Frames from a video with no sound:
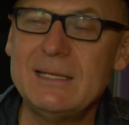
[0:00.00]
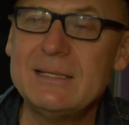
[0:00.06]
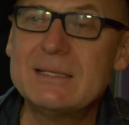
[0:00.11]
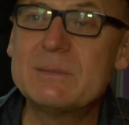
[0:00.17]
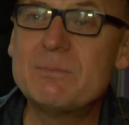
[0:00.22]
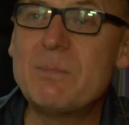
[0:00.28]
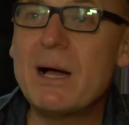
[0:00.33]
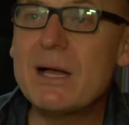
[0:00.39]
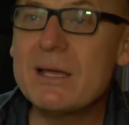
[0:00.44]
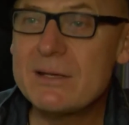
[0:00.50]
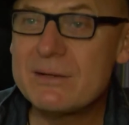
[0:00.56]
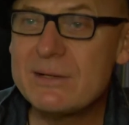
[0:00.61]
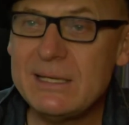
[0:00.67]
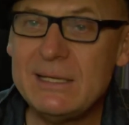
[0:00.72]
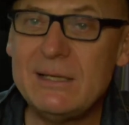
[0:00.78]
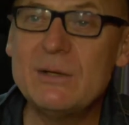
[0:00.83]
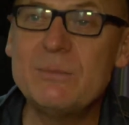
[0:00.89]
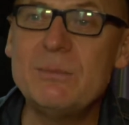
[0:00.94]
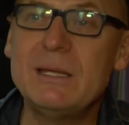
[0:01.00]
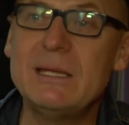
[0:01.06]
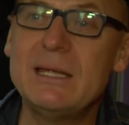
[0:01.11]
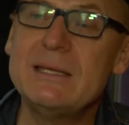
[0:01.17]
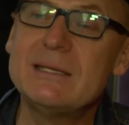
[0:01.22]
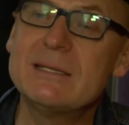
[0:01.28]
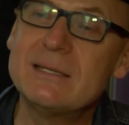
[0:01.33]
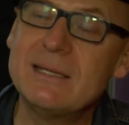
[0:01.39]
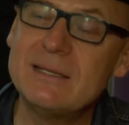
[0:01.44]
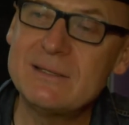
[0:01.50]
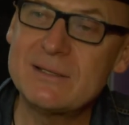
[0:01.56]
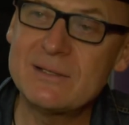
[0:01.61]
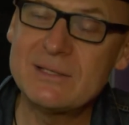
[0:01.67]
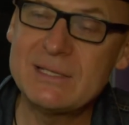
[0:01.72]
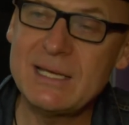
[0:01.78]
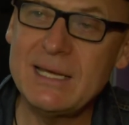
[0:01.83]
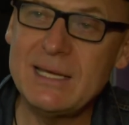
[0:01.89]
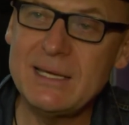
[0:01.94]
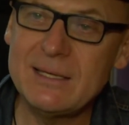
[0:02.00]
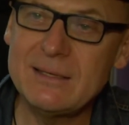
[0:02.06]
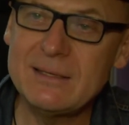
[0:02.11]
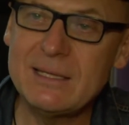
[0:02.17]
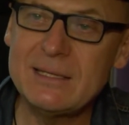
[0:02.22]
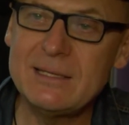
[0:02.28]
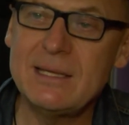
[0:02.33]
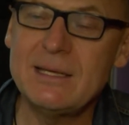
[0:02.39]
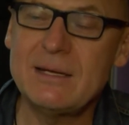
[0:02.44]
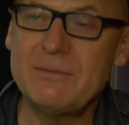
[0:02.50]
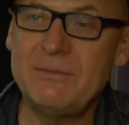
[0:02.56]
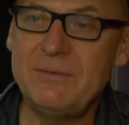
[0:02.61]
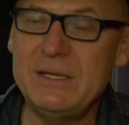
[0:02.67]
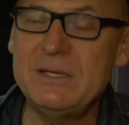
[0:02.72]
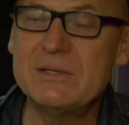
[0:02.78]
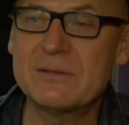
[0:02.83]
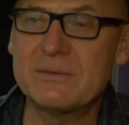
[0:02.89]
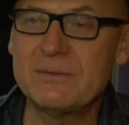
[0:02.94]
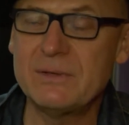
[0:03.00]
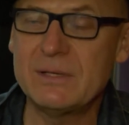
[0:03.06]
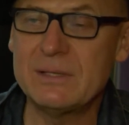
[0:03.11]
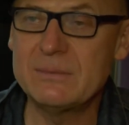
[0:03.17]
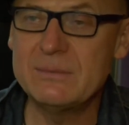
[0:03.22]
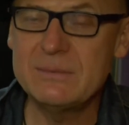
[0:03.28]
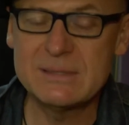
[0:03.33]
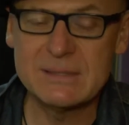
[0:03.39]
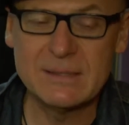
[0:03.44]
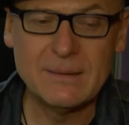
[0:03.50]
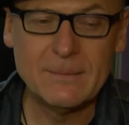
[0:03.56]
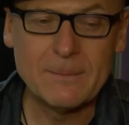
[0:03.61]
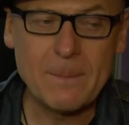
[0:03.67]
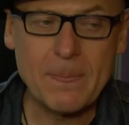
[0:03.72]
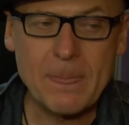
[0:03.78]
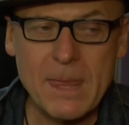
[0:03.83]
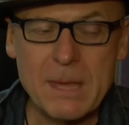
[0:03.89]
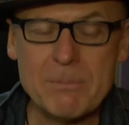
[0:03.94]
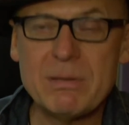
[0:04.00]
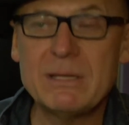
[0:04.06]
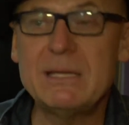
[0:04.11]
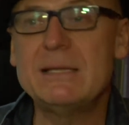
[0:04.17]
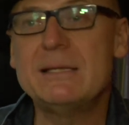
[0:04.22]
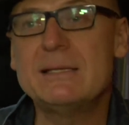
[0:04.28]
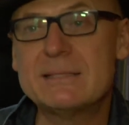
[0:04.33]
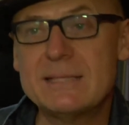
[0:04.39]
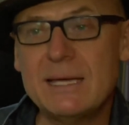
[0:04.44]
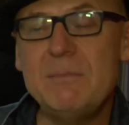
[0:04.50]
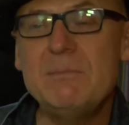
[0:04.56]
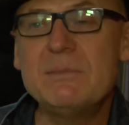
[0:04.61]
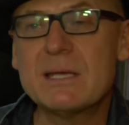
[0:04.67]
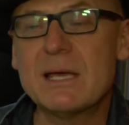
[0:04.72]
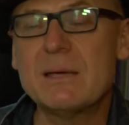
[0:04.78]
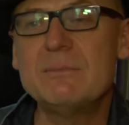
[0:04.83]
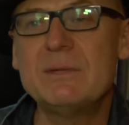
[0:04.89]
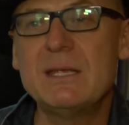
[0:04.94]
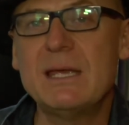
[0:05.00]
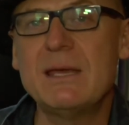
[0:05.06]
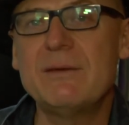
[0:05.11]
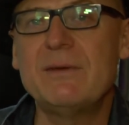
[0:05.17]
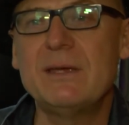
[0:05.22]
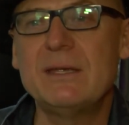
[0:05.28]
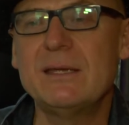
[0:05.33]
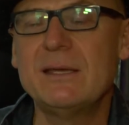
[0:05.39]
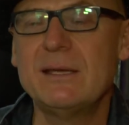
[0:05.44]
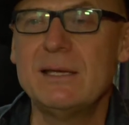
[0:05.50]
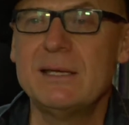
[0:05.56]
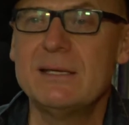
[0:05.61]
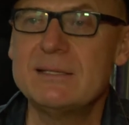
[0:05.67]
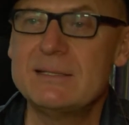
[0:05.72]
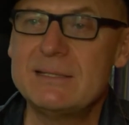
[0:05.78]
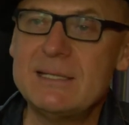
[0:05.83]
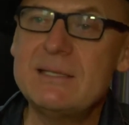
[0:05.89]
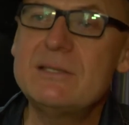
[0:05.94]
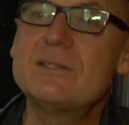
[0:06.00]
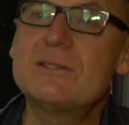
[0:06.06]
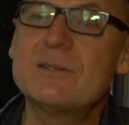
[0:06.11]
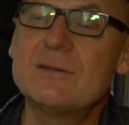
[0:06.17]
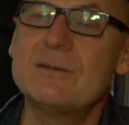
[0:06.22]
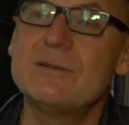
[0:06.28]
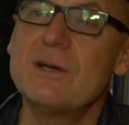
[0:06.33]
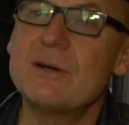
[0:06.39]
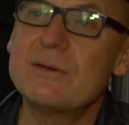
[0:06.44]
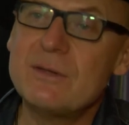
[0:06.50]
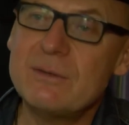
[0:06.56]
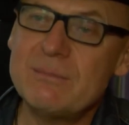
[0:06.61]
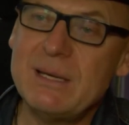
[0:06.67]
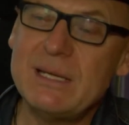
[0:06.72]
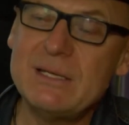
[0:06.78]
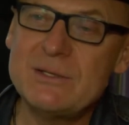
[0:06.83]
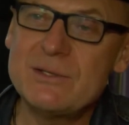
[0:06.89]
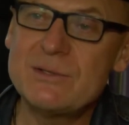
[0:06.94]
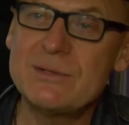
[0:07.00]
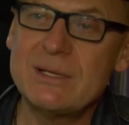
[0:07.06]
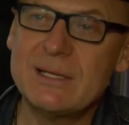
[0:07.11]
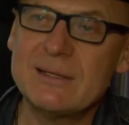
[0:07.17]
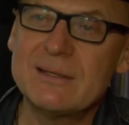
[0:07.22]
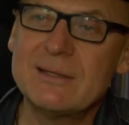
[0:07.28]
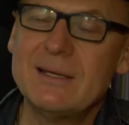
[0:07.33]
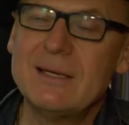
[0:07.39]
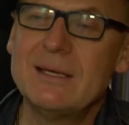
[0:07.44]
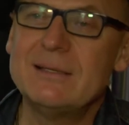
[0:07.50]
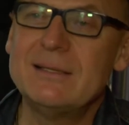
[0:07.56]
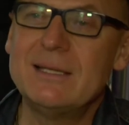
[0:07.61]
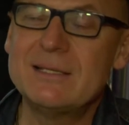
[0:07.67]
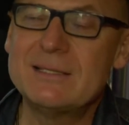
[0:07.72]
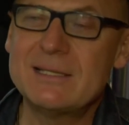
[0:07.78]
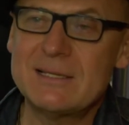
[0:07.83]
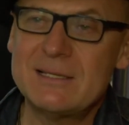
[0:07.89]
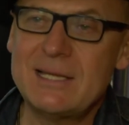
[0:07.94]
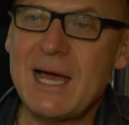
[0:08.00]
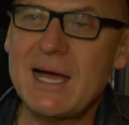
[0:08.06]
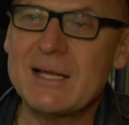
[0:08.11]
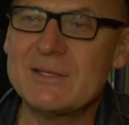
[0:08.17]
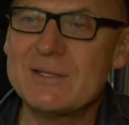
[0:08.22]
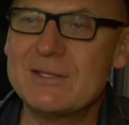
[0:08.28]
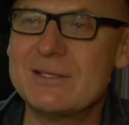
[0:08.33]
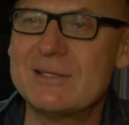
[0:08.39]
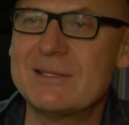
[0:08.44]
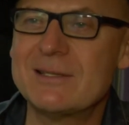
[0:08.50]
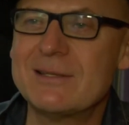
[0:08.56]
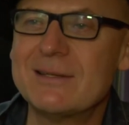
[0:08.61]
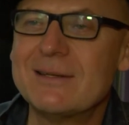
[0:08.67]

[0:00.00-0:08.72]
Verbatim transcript: inspire, illuminate, and entertain, and they are feature films, but at the same time, they have a sister documentary that's attached.